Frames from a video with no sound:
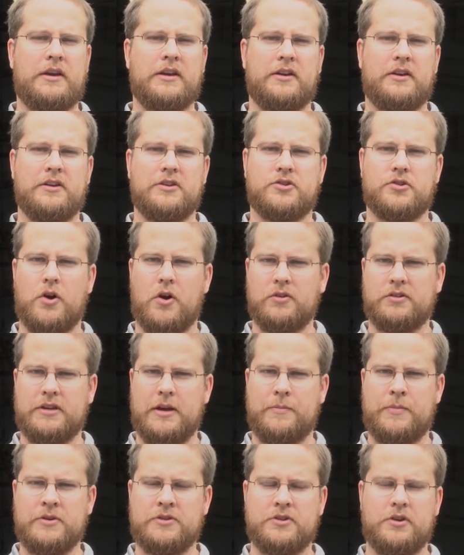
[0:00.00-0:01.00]
can control
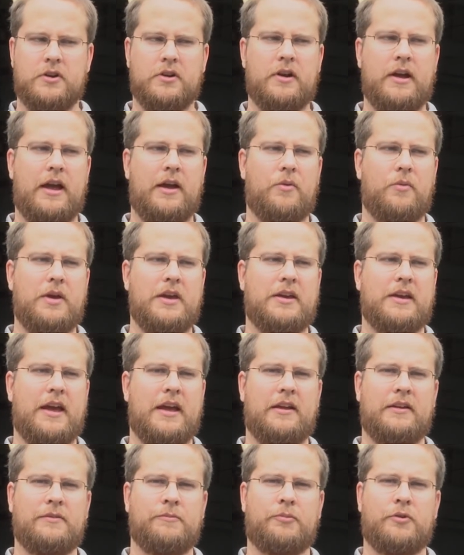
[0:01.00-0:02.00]
temperature, and we
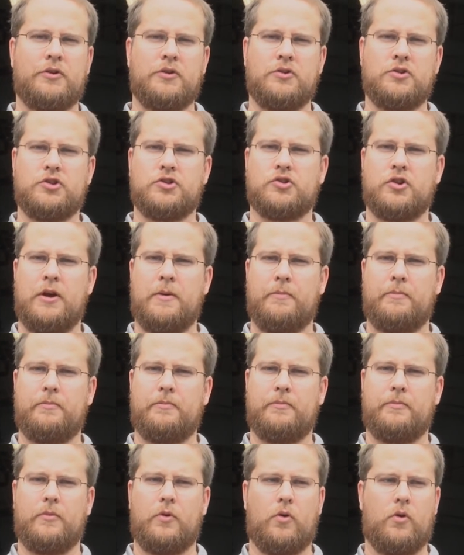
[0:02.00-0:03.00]
can produce shrimp
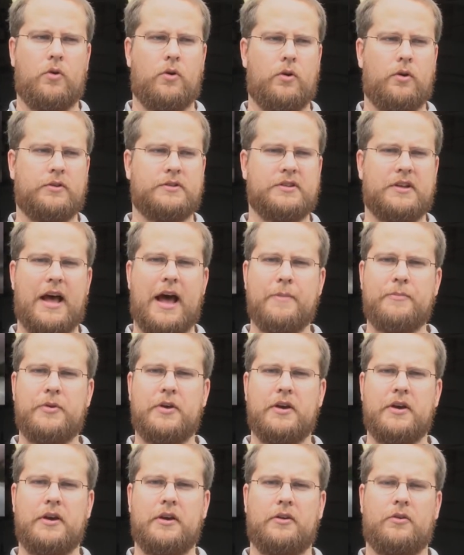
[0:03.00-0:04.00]
or
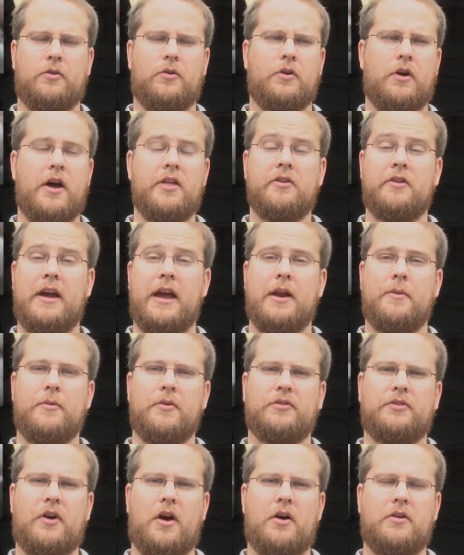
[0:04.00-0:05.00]
tilapia or other
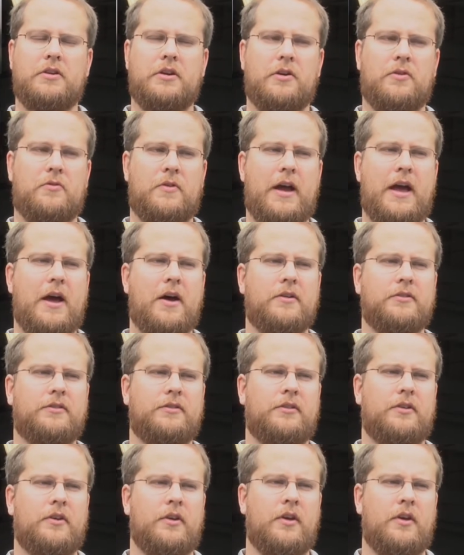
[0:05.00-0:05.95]
animals all year round.